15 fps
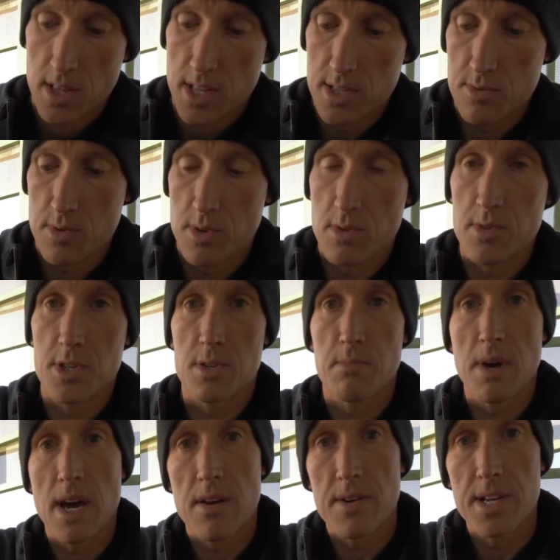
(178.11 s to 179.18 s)
this would hold your
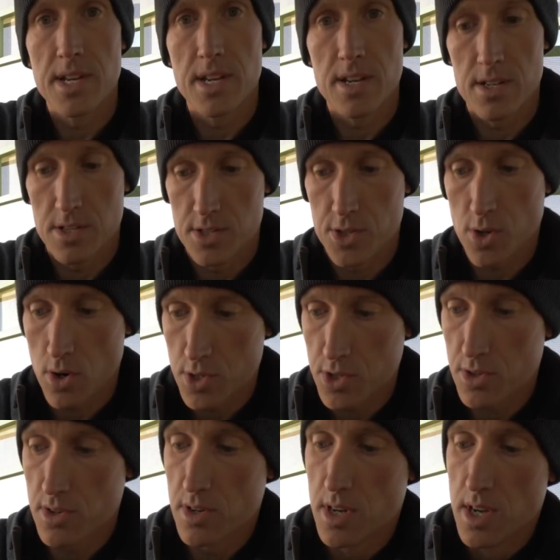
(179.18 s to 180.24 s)
battery
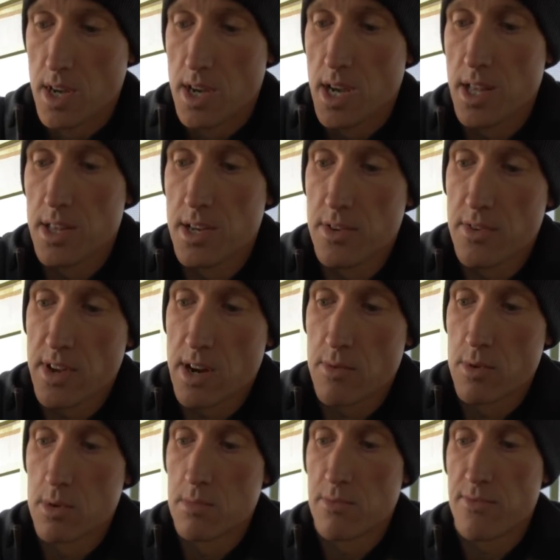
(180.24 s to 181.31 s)
charger, and then you've got
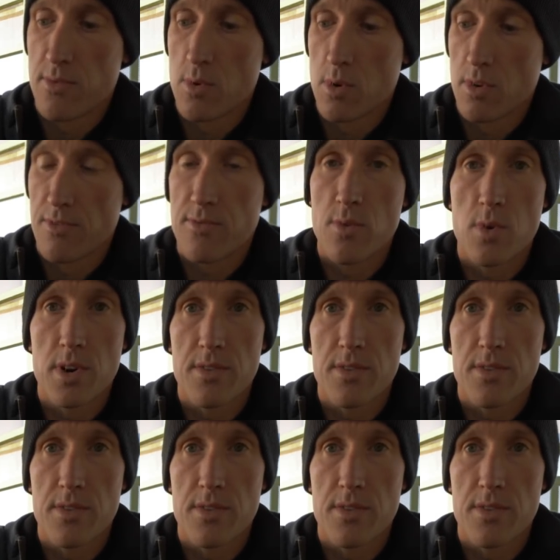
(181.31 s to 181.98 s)
room for 4